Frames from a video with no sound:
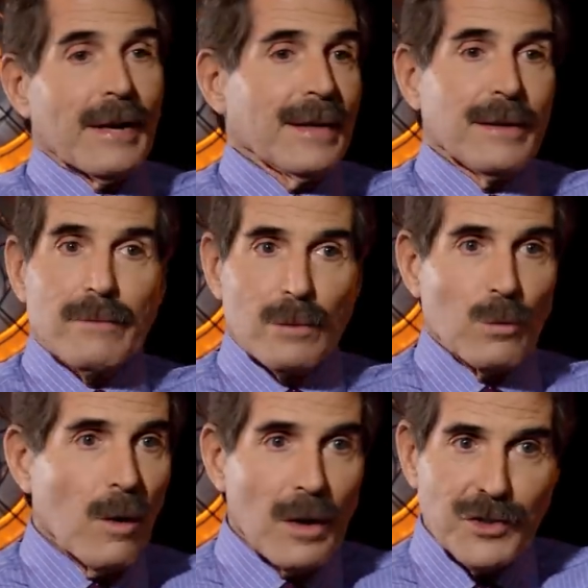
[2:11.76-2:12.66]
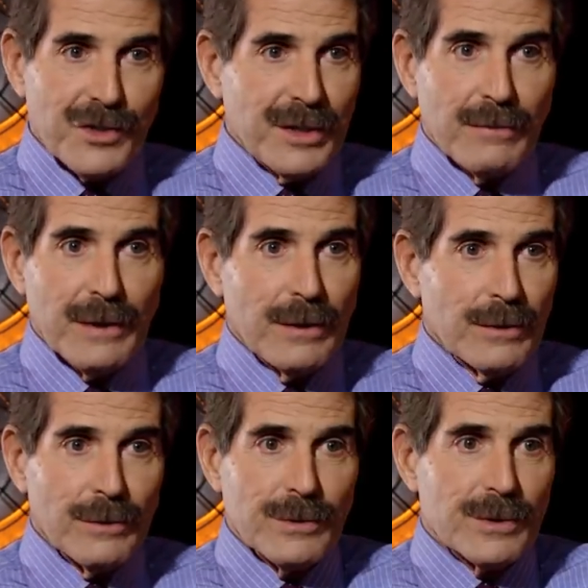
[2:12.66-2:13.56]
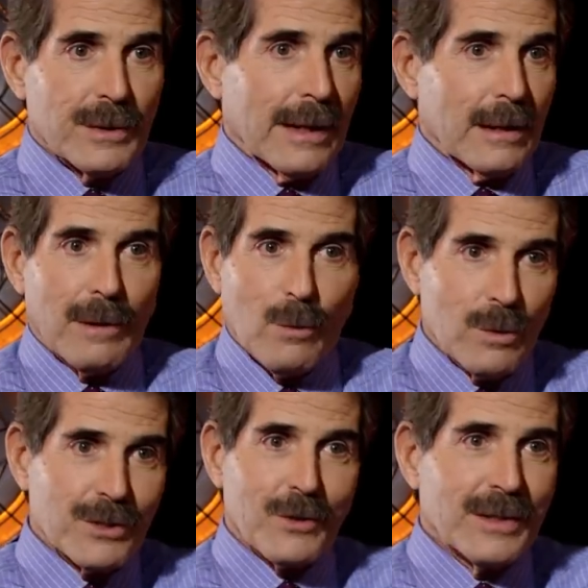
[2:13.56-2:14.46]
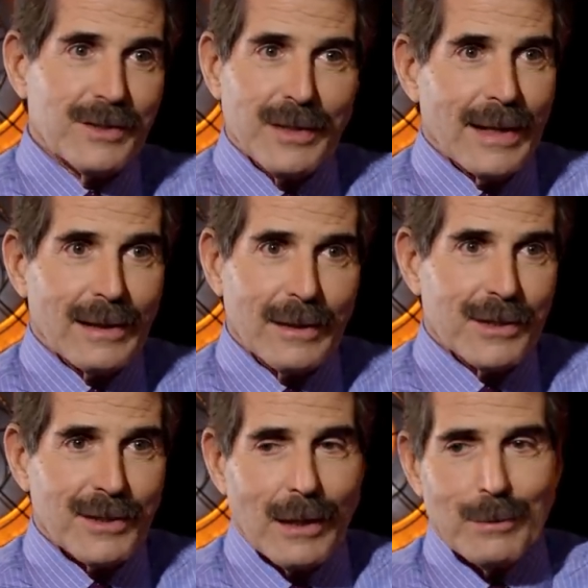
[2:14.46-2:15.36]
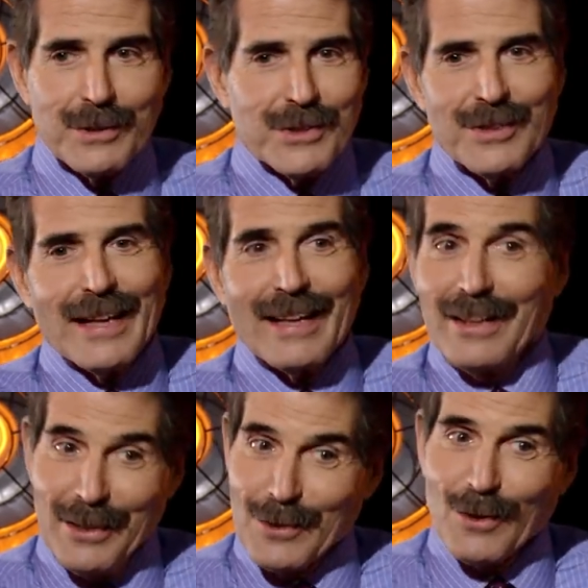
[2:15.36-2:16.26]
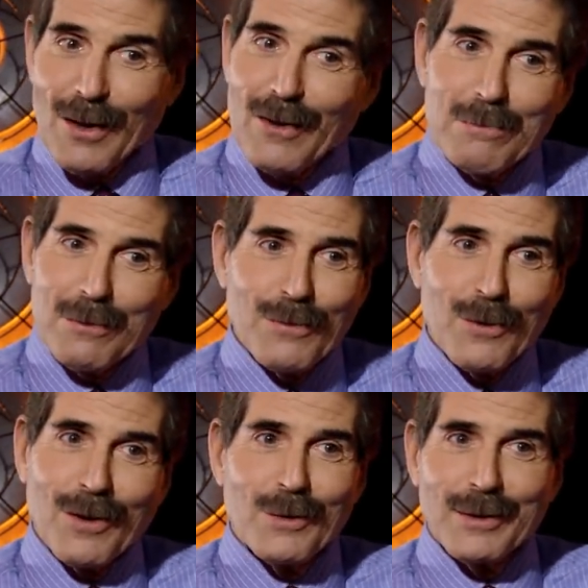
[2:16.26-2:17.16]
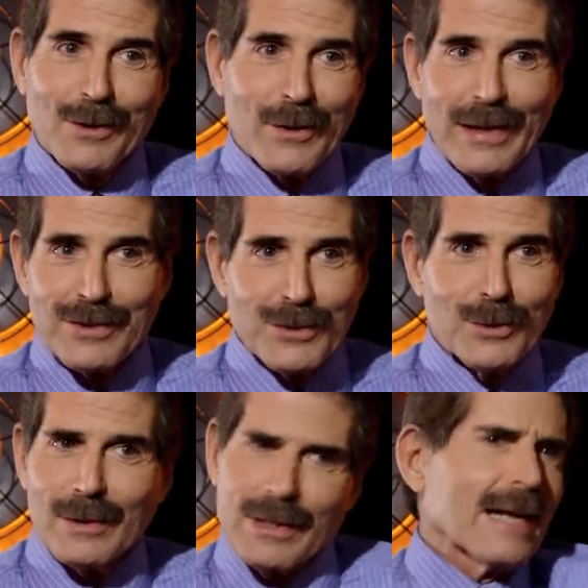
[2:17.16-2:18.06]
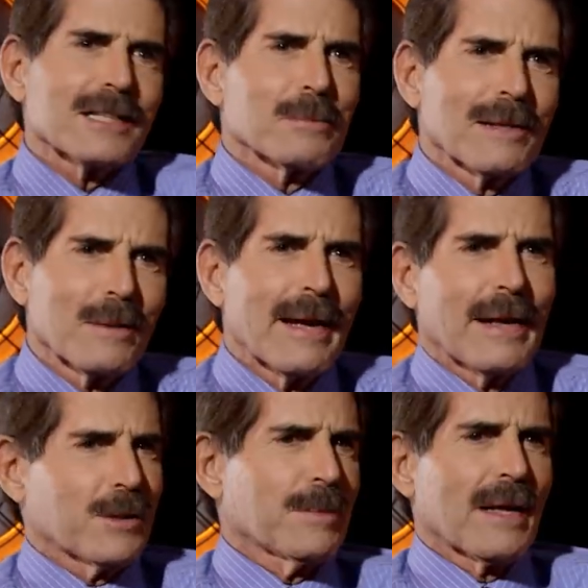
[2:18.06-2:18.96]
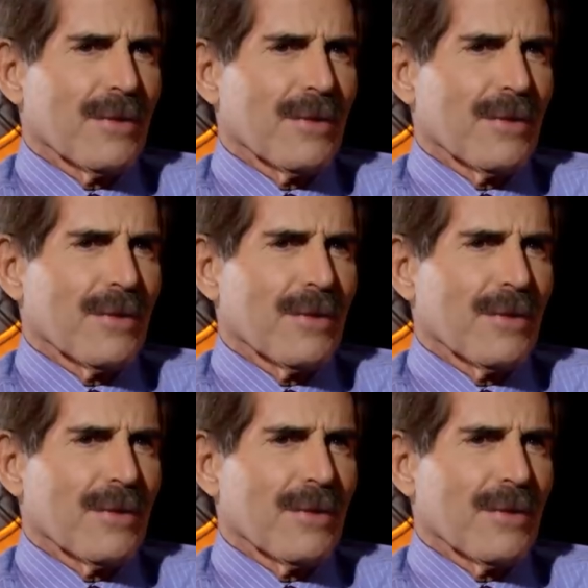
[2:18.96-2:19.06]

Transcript: I'd never watched T V news. I got my worst grades in English. I was just taking a year off before going to grad school in hospital management.